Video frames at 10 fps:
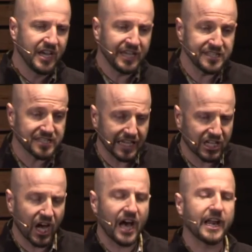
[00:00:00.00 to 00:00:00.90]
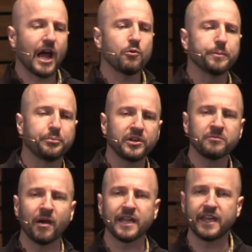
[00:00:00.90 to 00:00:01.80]
And he's like, God, I would bring
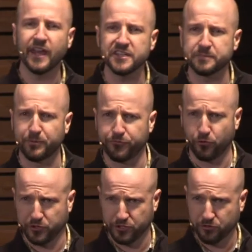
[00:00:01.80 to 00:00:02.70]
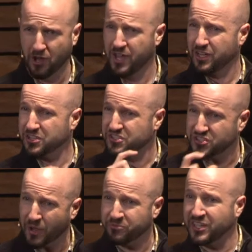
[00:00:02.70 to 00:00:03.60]
my case before you because
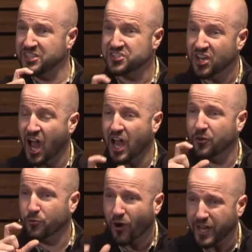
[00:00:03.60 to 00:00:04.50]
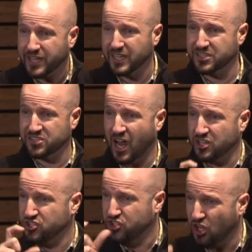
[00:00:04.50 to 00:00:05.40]
something's not right. It's
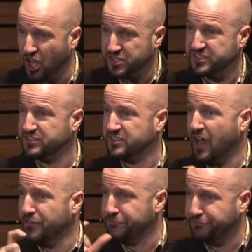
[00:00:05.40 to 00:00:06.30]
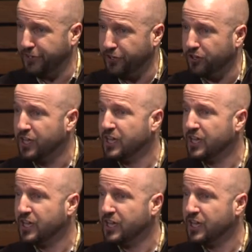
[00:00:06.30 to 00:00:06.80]
not just. It's not fair.